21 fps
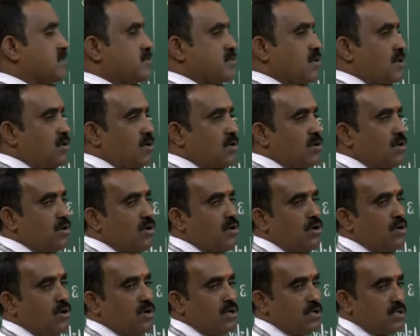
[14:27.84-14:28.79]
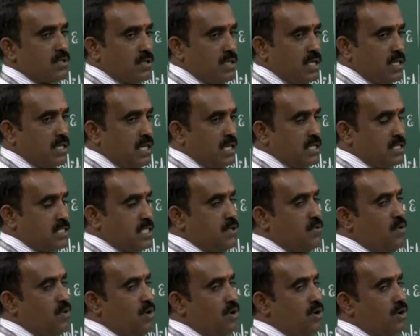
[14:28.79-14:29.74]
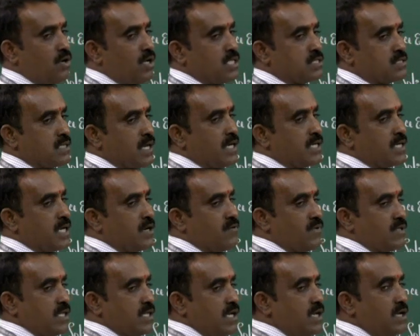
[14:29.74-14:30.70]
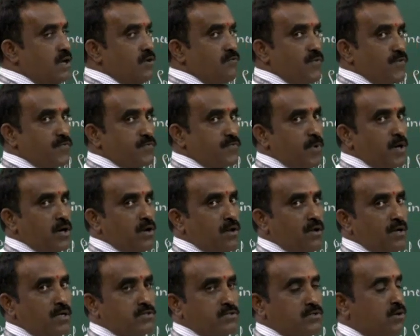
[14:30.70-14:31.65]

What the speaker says: So the CO is related with the fifth model.